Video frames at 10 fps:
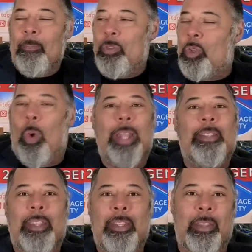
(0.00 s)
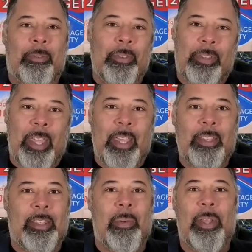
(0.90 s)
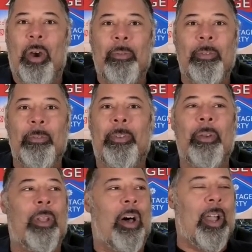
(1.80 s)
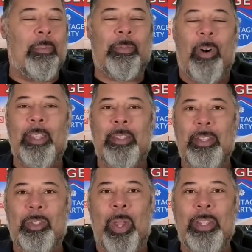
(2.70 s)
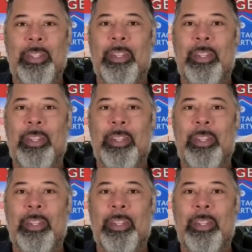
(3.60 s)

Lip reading: 20 different things. I mean, I often feel like I'm fighting 20